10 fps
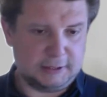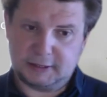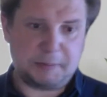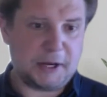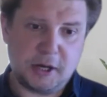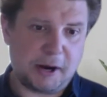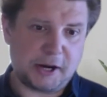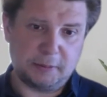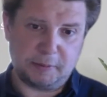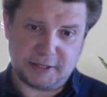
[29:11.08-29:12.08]
especially
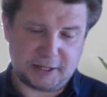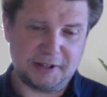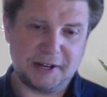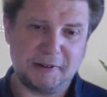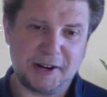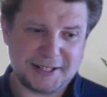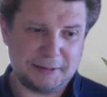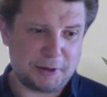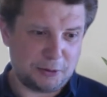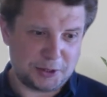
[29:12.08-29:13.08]
marketplaces. We have a
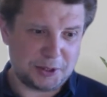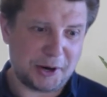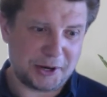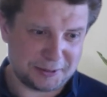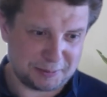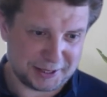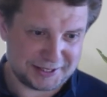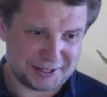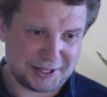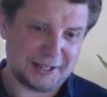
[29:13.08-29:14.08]
customer who is a
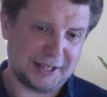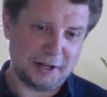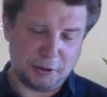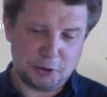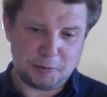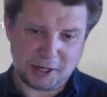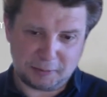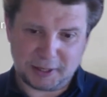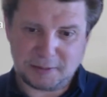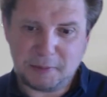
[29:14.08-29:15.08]
marketplace, right? Like a huge
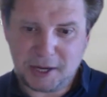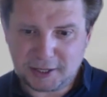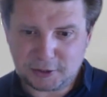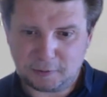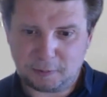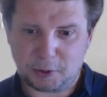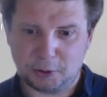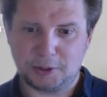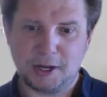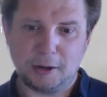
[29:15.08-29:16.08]
marketplace, millions of
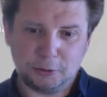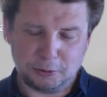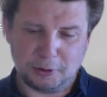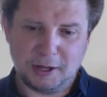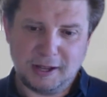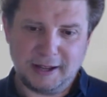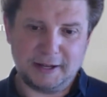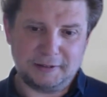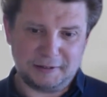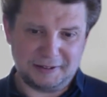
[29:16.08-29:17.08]
products.
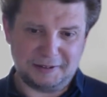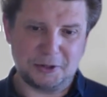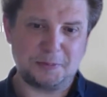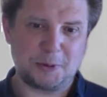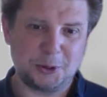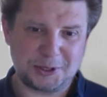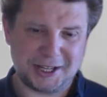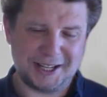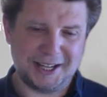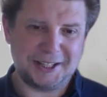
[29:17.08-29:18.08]
And those products
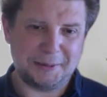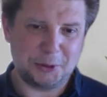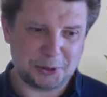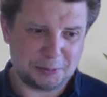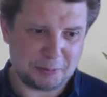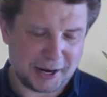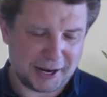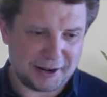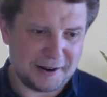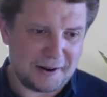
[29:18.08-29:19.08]
are attributed
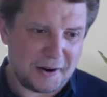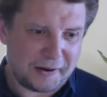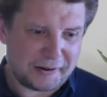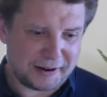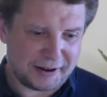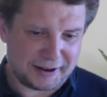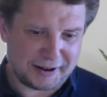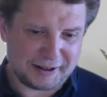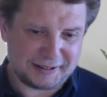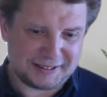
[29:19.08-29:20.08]
by
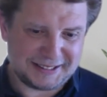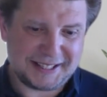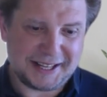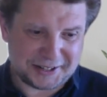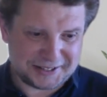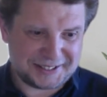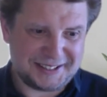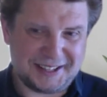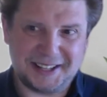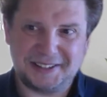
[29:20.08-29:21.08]
sellers,
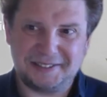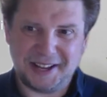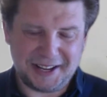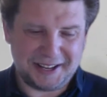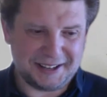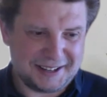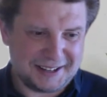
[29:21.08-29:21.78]
and they